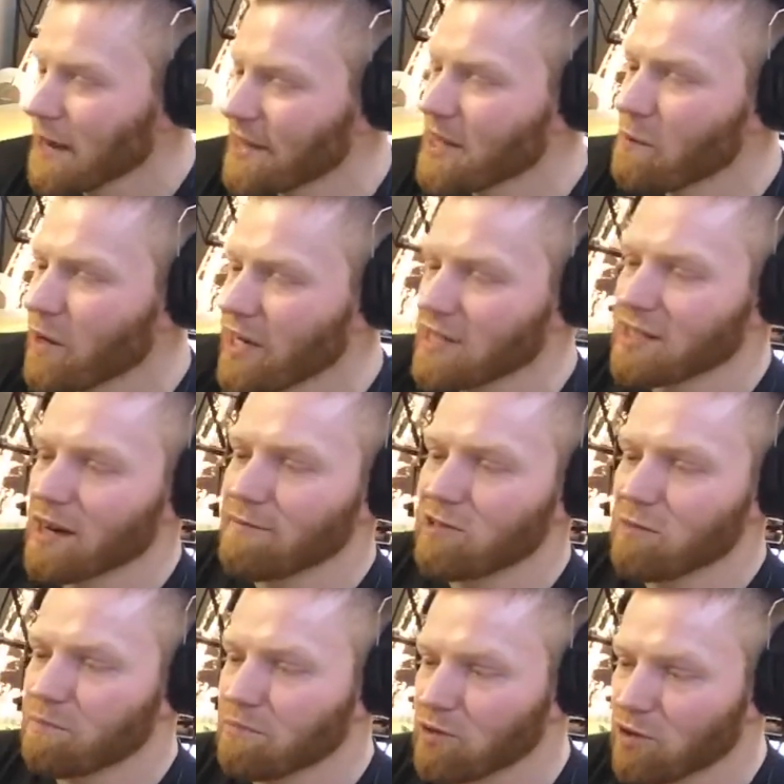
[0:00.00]
And then when it's time
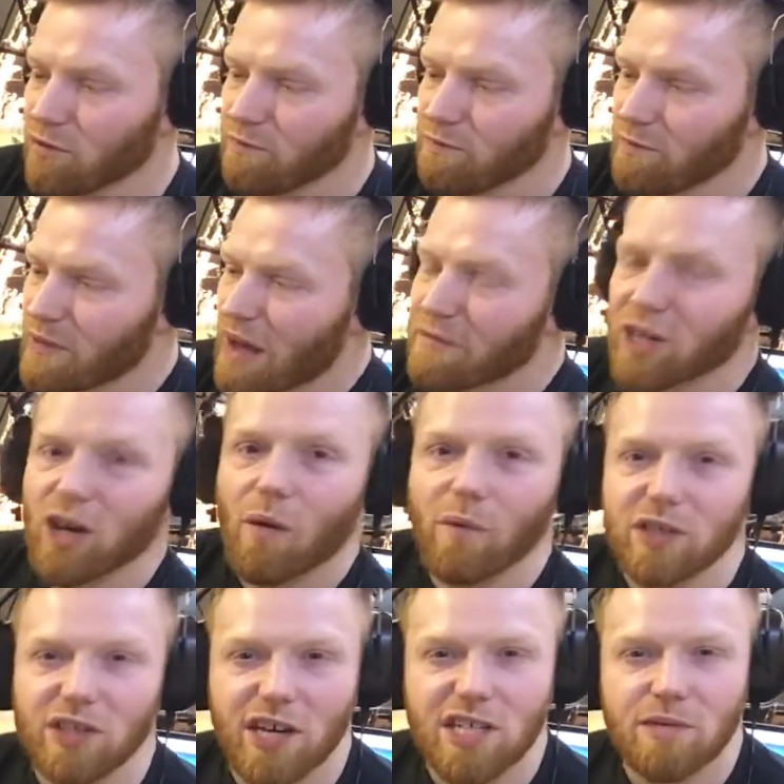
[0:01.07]
to sort of have a
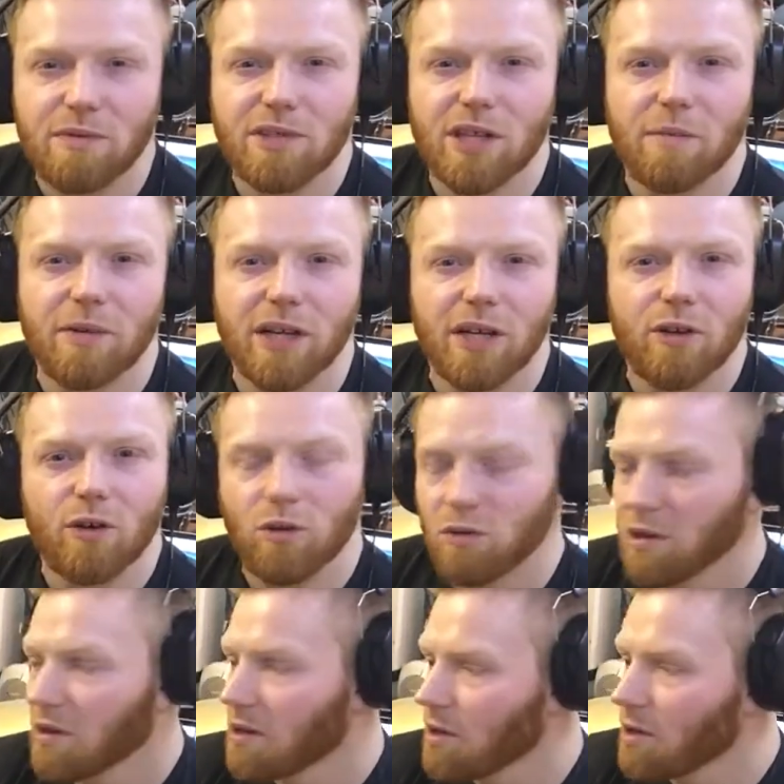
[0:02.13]
conversation with somebody or